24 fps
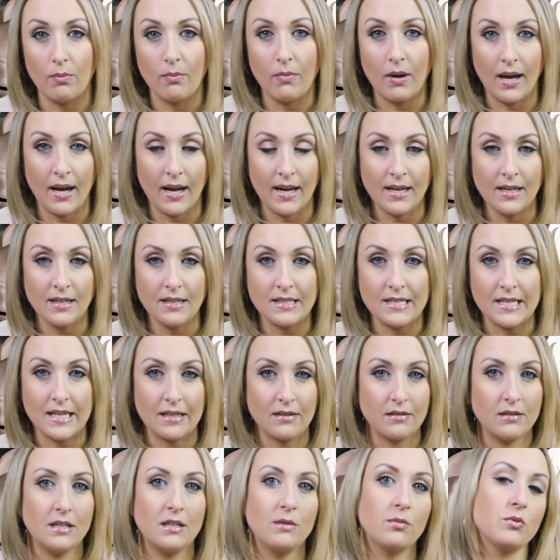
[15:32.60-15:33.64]
My
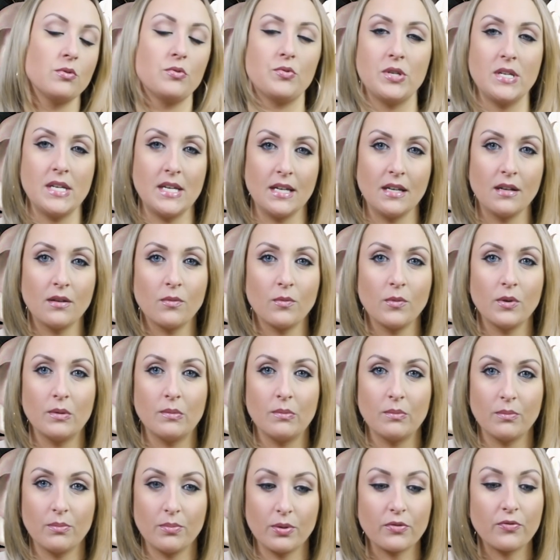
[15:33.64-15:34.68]
daily routine
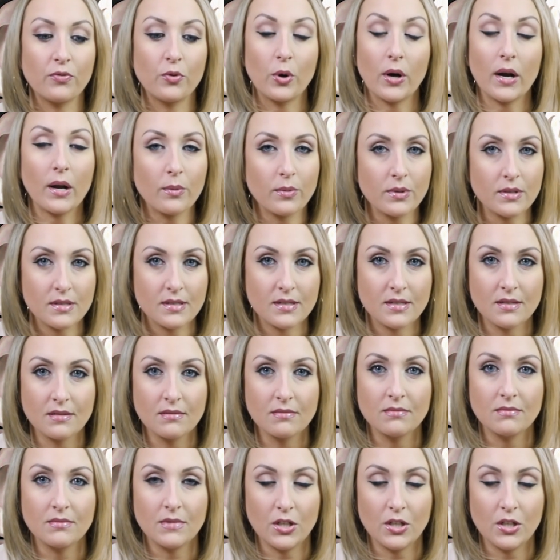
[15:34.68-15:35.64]
before I was,